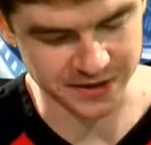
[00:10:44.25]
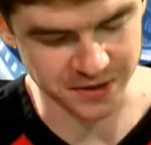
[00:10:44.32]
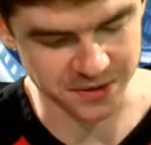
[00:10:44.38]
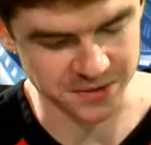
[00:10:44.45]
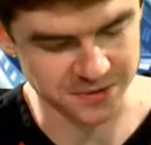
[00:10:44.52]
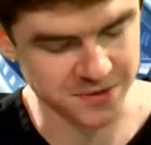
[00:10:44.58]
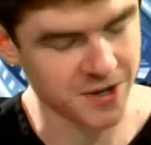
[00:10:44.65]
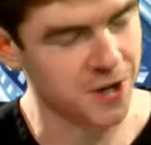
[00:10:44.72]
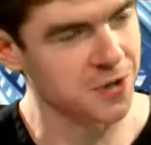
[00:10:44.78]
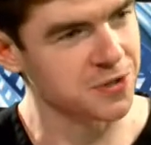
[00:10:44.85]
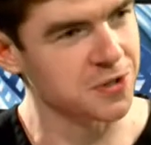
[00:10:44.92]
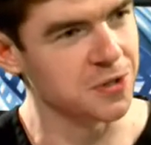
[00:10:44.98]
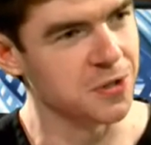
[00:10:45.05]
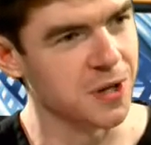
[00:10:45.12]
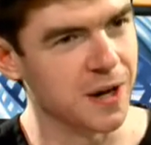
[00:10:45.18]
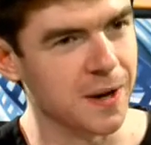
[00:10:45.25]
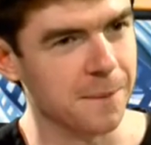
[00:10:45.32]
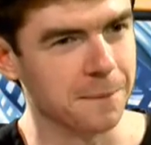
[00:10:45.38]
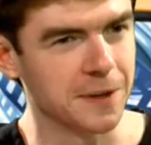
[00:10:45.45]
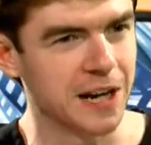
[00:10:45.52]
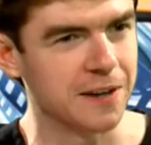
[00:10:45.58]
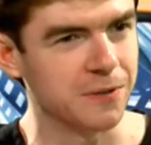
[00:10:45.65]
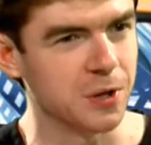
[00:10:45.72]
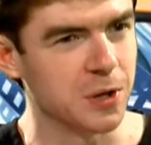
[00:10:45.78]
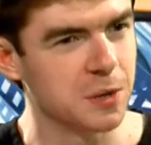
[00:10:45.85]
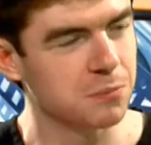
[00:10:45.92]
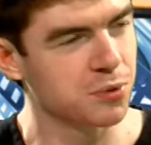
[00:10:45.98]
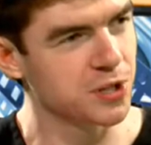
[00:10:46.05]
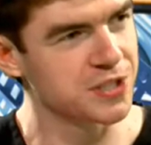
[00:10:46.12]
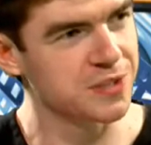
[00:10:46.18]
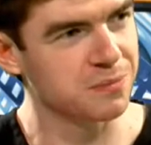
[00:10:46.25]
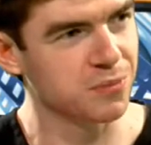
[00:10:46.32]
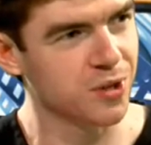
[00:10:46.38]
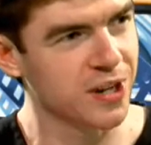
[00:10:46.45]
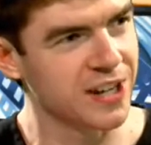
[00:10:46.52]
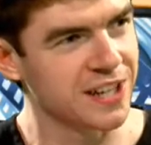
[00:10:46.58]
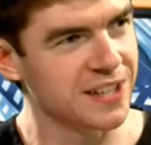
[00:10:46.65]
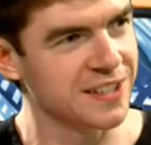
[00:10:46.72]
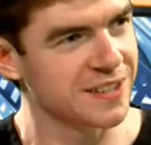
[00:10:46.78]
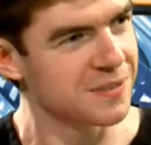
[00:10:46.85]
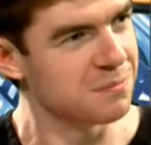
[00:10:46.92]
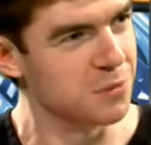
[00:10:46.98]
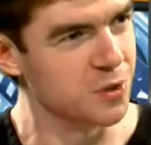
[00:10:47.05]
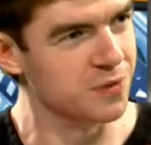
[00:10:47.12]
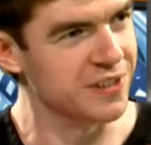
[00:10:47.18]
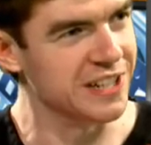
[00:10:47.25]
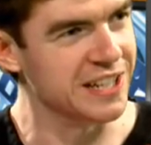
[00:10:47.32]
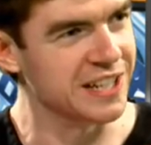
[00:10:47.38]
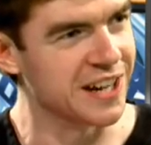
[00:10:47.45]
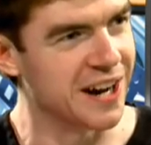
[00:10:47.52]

There's also uh, kind of a prison break movie.